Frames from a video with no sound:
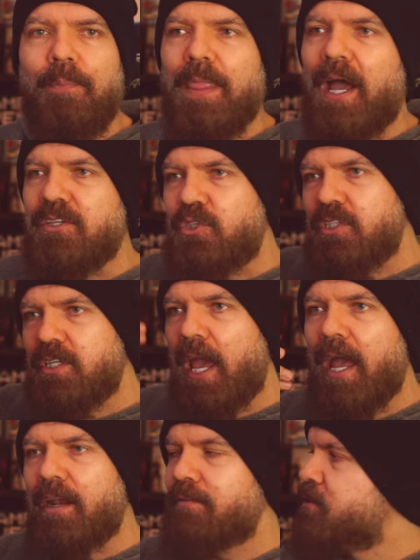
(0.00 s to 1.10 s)
a
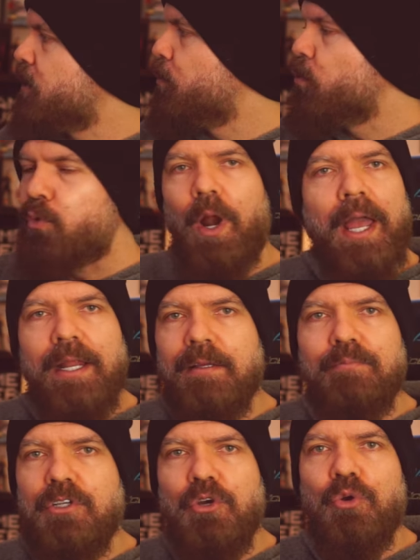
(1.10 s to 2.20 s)
scan of some
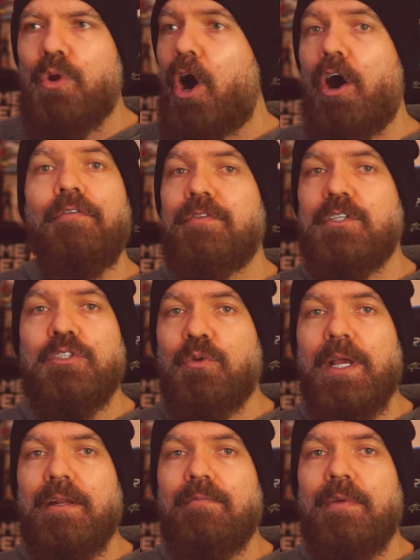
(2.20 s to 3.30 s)
random dude off the
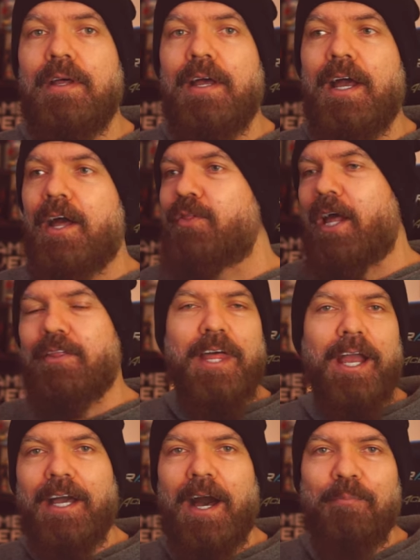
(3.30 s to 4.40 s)
street.
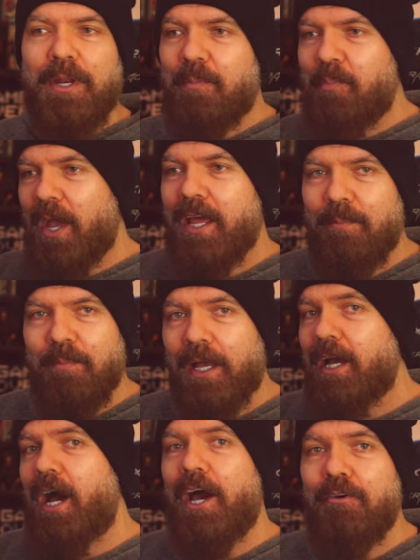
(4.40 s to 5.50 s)
That company paid him like
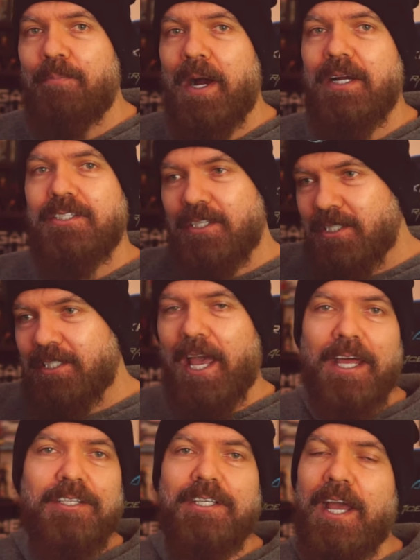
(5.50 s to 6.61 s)
$100 to
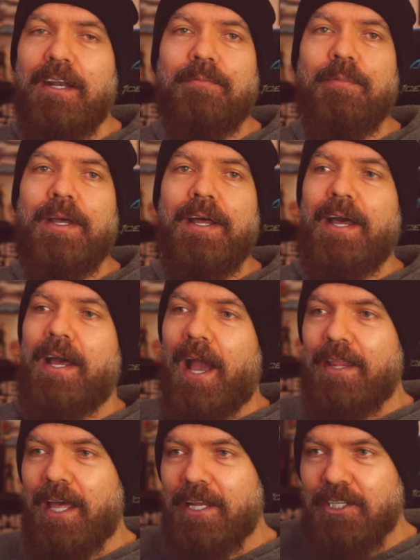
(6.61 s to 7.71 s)
scan his head,
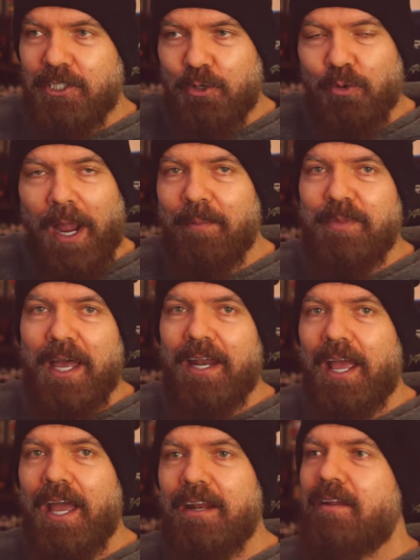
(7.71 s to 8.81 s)
and they just grabbed that
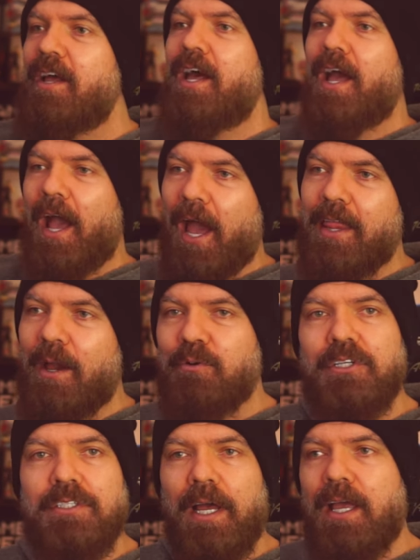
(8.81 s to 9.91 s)
head, and they were
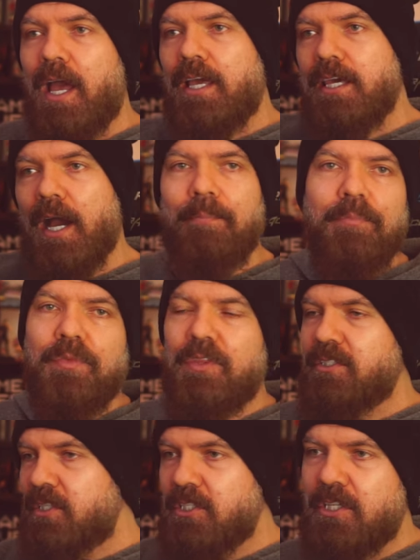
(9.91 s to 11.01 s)
just like, yup,
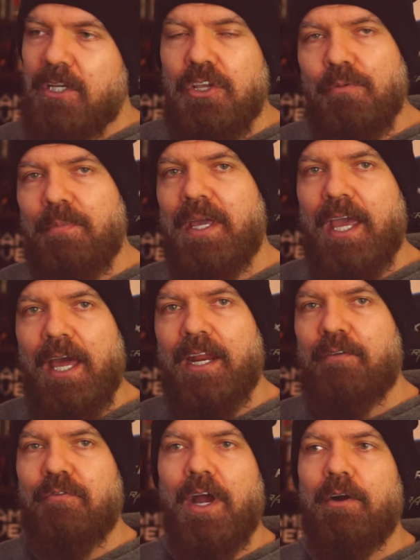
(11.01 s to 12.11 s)
this is the new mechanic
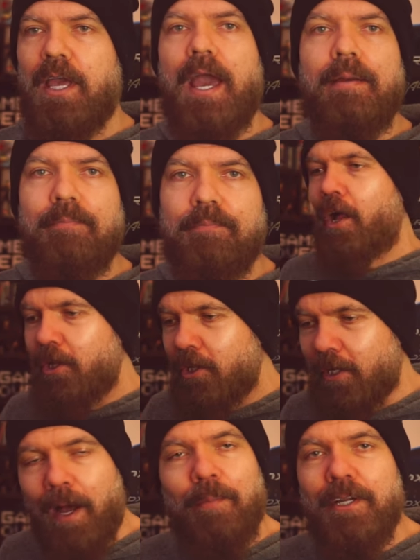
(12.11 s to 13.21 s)
for our game. Look,
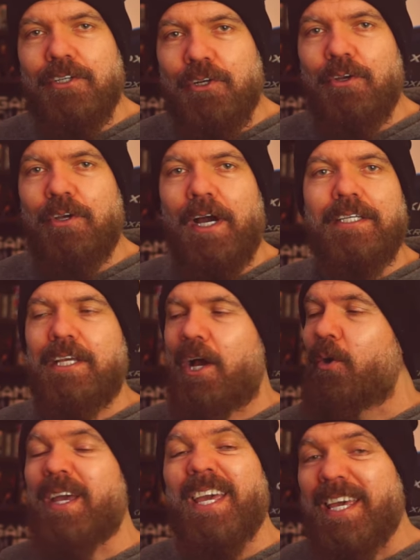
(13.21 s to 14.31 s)
I'm going to show you guys how
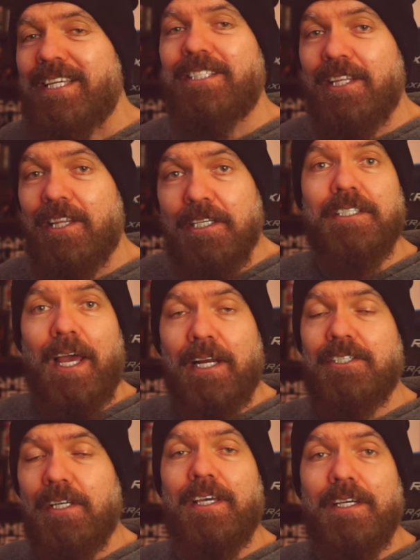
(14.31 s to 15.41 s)
easy this actually